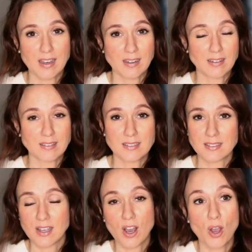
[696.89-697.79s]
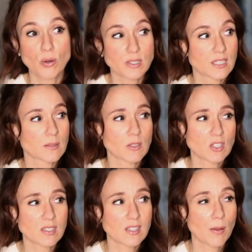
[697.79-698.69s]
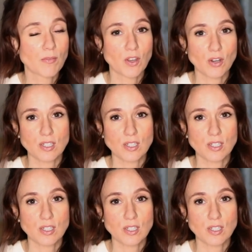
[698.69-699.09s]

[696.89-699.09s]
and cozy, especially this time of year.